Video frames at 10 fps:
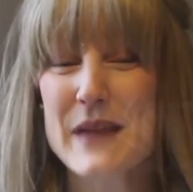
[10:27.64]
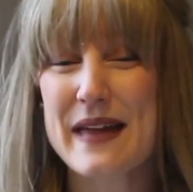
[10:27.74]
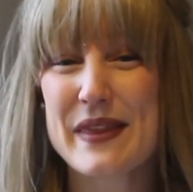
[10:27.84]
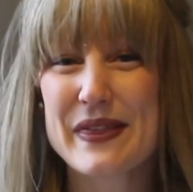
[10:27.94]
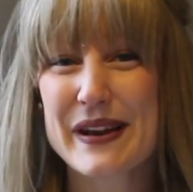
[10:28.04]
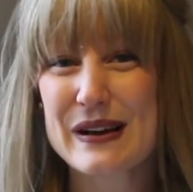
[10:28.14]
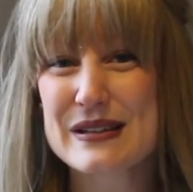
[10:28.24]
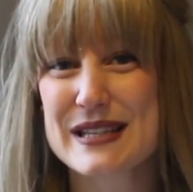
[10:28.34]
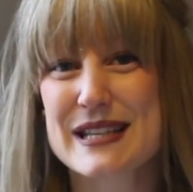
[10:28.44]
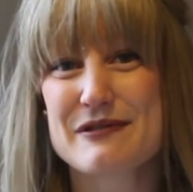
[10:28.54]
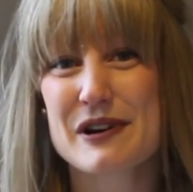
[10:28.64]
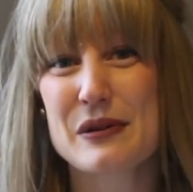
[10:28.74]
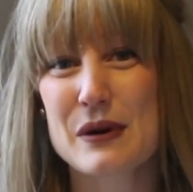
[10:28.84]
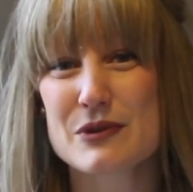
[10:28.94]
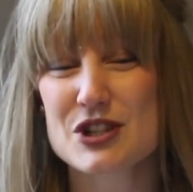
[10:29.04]
And then the last accessory I
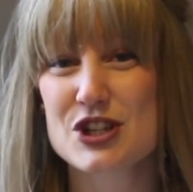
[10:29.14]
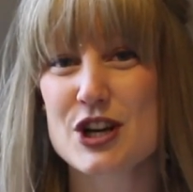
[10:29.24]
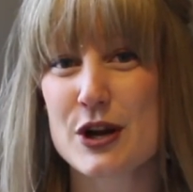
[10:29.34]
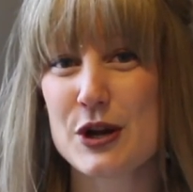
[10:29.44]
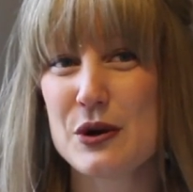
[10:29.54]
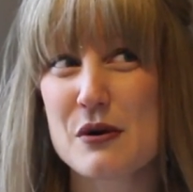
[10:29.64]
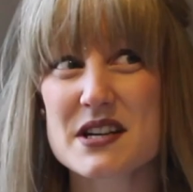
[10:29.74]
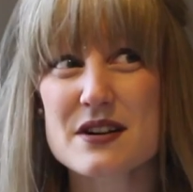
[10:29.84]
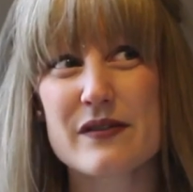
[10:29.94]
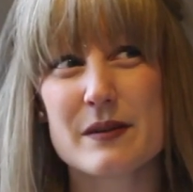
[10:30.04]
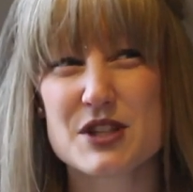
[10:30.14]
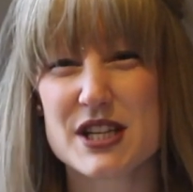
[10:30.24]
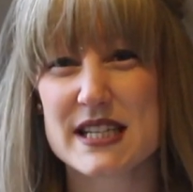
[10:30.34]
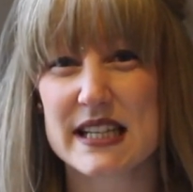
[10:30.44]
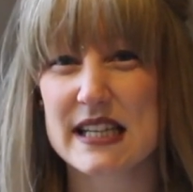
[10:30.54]
thought I would just show you, I don't know if I'm
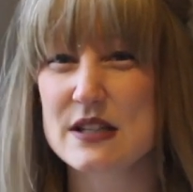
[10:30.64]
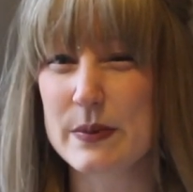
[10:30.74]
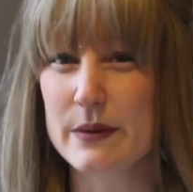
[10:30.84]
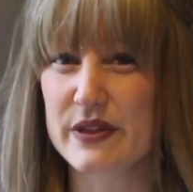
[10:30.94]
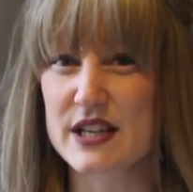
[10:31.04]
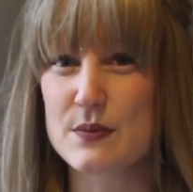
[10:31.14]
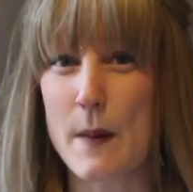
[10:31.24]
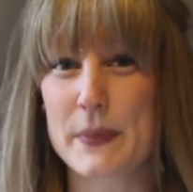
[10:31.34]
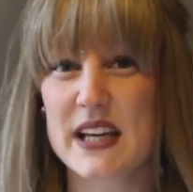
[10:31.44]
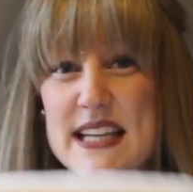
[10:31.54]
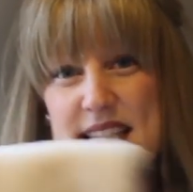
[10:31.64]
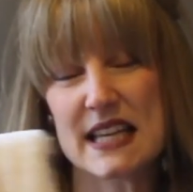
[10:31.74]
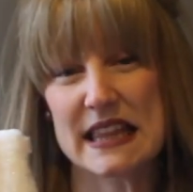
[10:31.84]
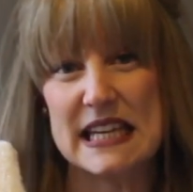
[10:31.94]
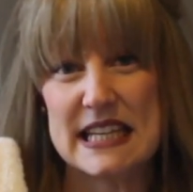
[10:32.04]
cheating a little bit with this one, but it is
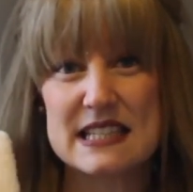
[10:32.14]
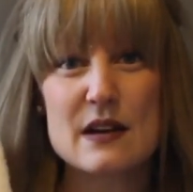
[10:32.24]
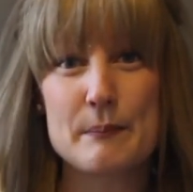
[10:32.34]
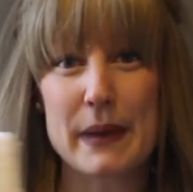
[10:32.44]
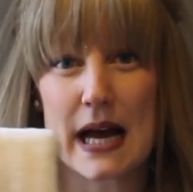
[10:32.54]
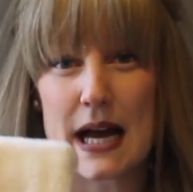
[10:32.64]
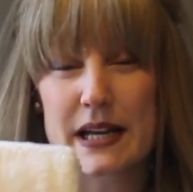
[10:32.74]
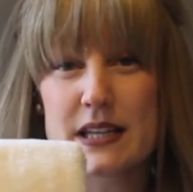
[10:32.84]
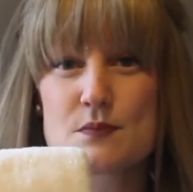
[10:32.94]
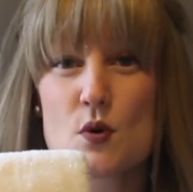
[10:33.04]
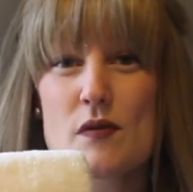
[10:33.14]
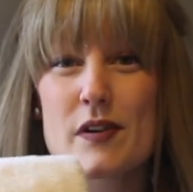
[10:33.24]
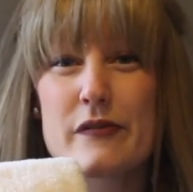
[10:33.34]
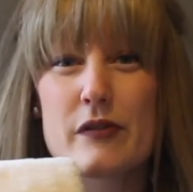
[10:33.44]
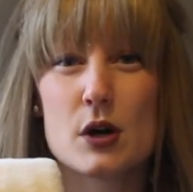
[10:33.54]
this bag. It's more of
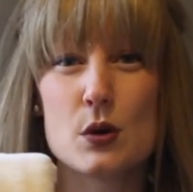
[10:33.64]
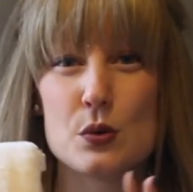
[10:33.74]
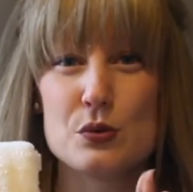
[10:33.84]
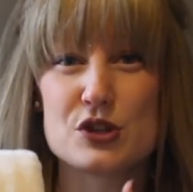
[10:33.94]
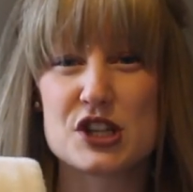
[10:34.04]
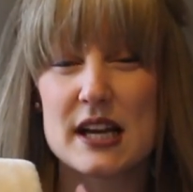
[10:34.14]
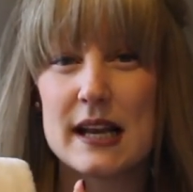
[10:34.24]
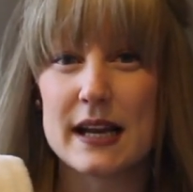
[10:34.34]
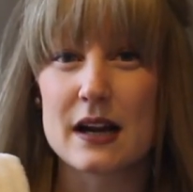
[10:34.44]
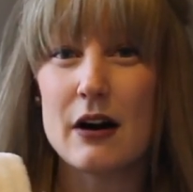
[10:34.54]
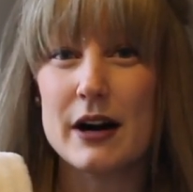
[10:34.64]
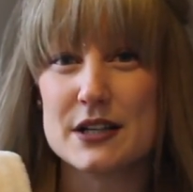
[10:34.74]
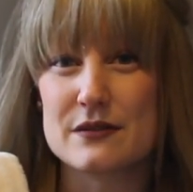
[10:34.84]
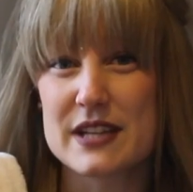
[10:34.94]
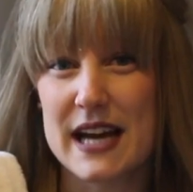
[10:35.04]
a faux shearling
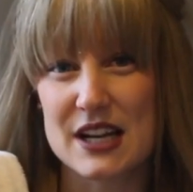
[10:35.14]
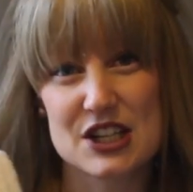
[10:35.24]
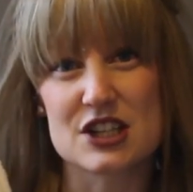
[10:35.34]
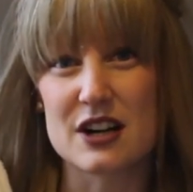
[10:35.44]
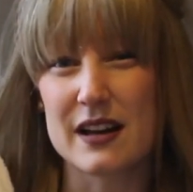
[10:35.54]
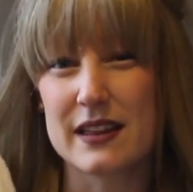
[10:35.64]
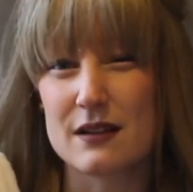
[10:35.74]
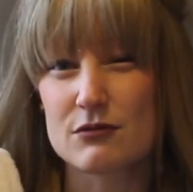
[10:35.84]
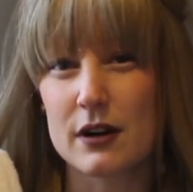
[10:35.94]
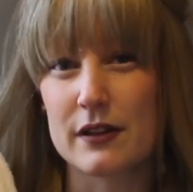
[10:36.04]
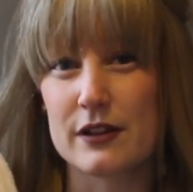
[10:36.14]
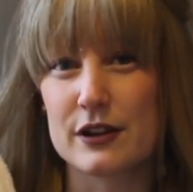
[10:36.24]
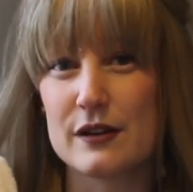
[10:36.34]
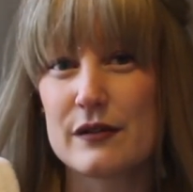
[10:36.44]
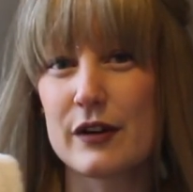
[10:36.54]
kind of texture, I think, rather
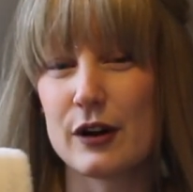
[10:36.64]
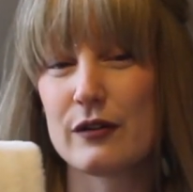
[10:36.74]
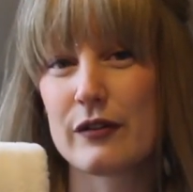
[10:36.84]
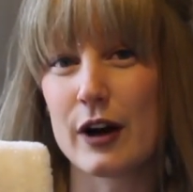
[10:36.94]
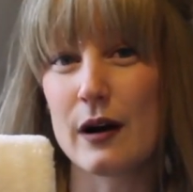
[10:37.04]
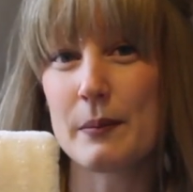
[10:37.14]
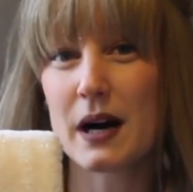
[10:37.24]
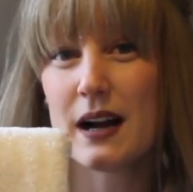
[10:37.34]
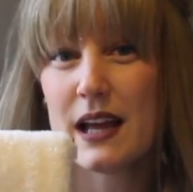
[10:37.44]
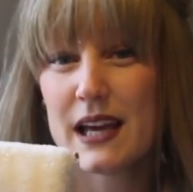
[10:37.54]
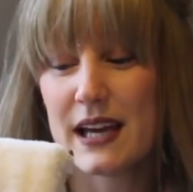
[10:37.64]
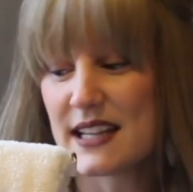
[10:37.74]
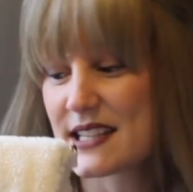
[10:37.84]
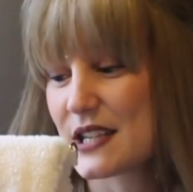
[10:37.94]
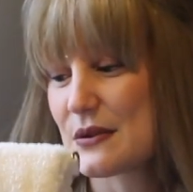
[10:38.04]
than faux fur, but
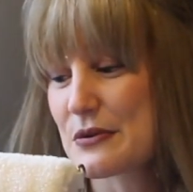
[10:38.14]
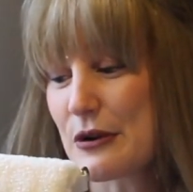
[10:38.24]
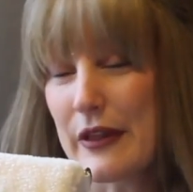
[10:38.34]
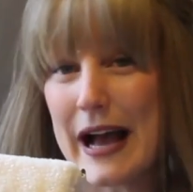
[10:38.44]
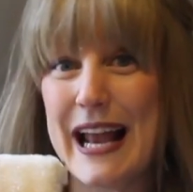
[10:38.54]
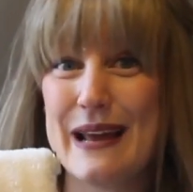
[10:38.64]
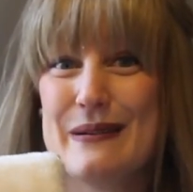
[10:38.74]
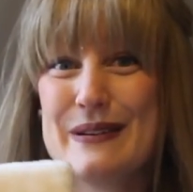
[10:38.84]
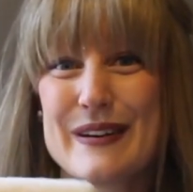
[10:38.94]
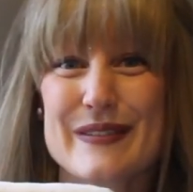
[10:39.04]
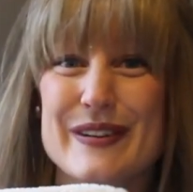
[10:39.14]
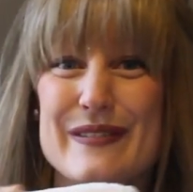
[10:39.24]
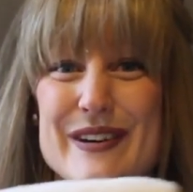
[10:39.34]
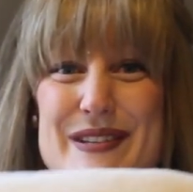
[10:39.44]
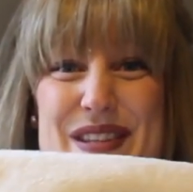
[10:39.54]
it's still got that element of
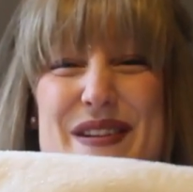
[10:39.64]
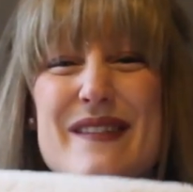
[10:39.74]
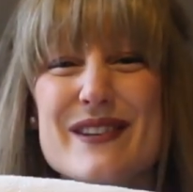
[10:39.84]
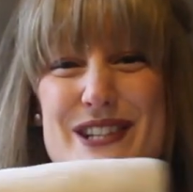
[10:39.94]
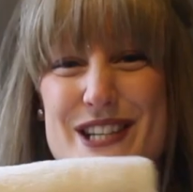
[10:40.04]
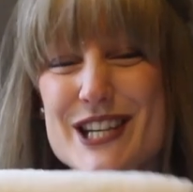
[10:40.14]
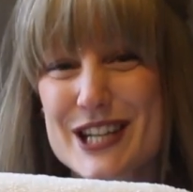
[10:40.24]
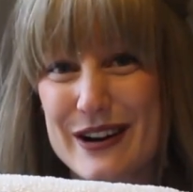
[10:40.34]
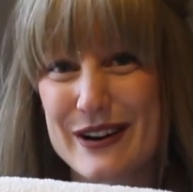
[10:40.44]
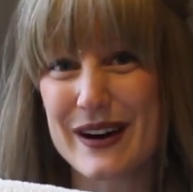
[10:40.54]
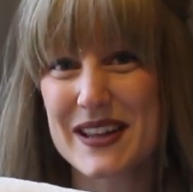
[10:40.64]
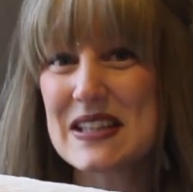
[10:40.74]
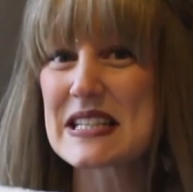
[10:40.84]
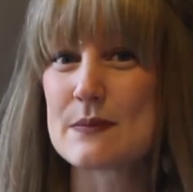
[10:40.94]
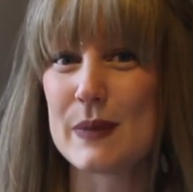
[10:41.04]
faux fur, so I thought I would just show you. I
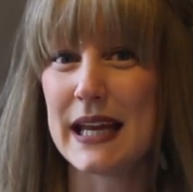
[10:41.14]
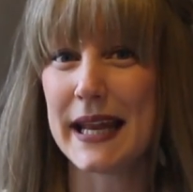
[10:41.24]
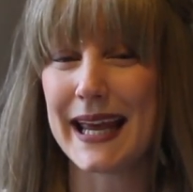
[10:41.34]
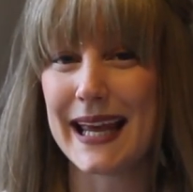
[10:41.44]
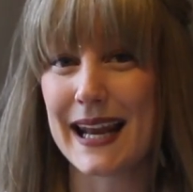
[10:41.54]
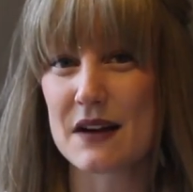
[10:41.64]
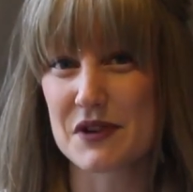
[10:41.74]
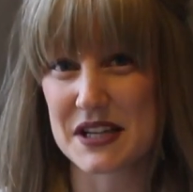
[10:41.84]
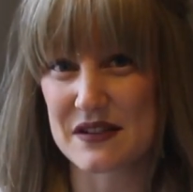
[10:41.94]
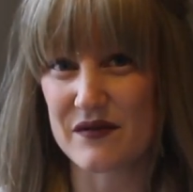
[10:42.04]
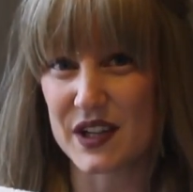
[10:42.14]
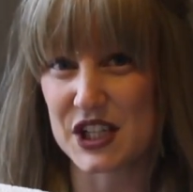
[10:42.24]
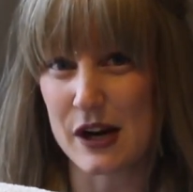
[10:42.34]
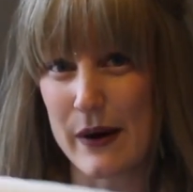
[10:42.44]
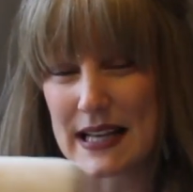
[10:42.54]
think this has been in a recent
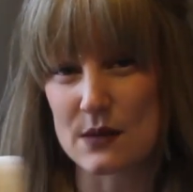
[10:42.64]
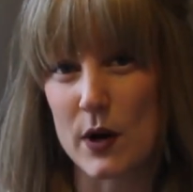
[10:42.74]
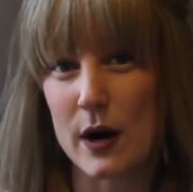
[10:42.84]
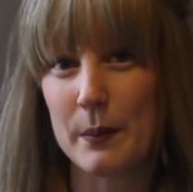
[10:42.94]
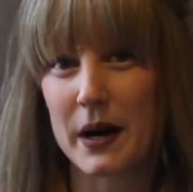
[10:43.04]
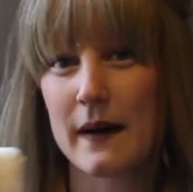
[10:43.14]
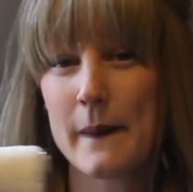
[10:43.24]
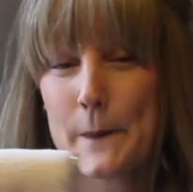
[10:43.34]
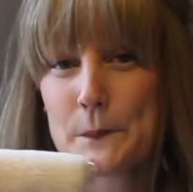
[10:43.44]
video as well, but